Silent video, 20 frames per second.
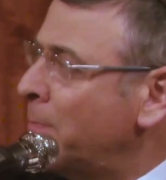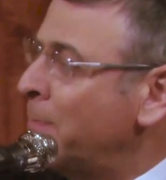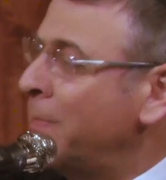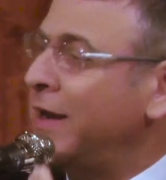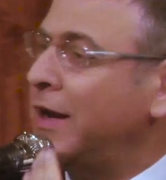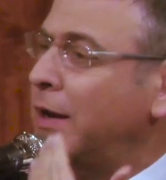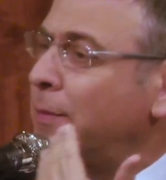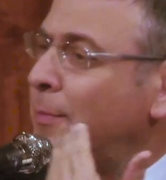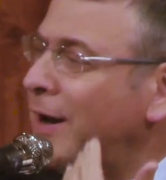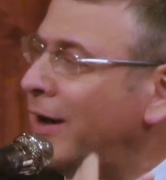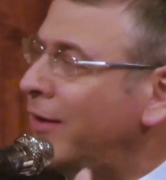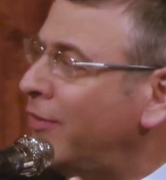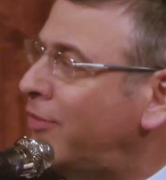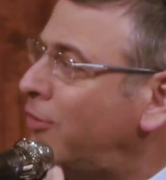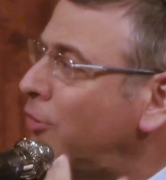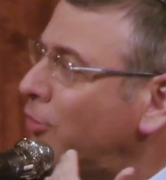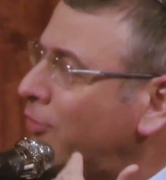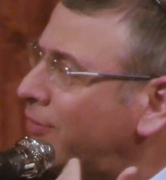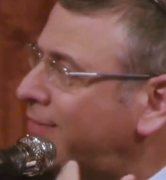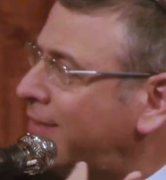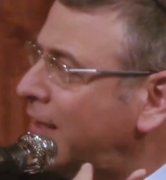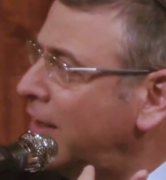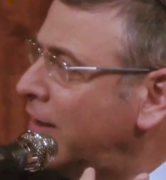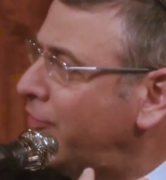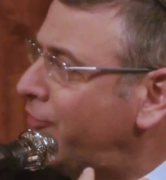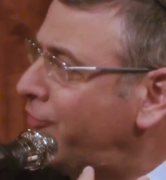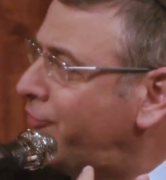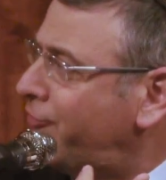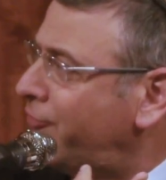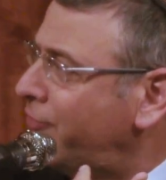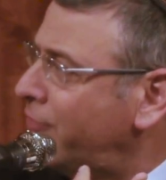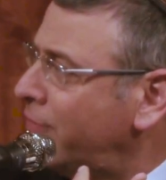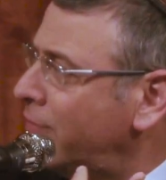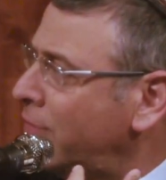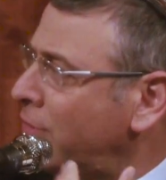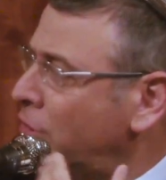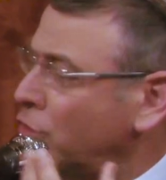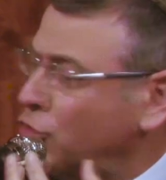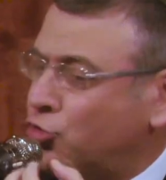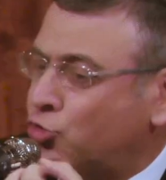Minimize yourself.
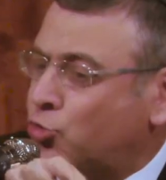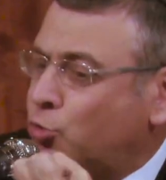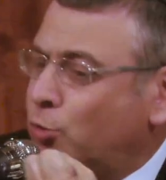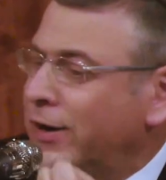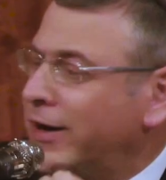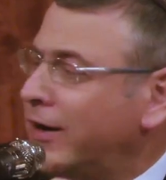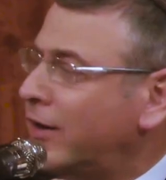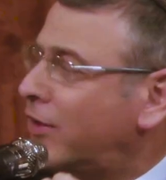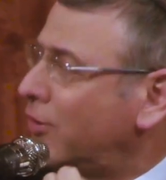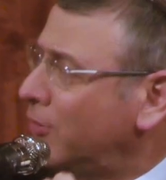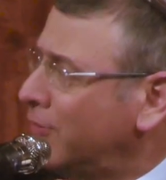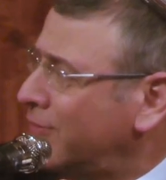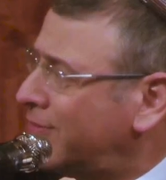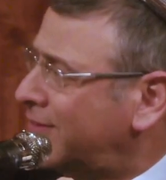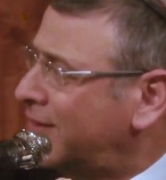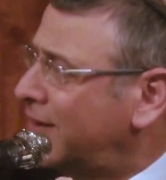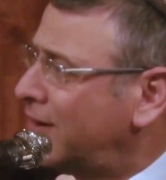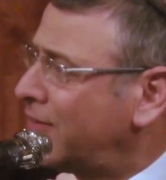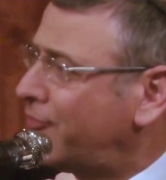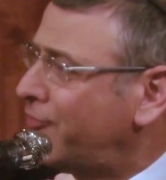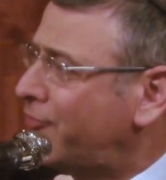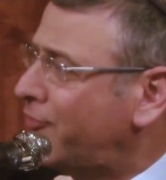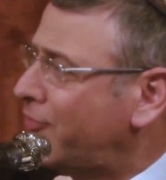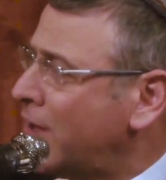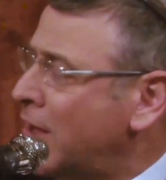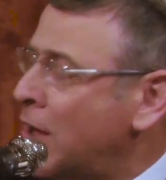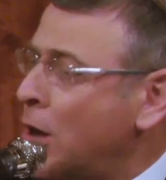Shrink yourself.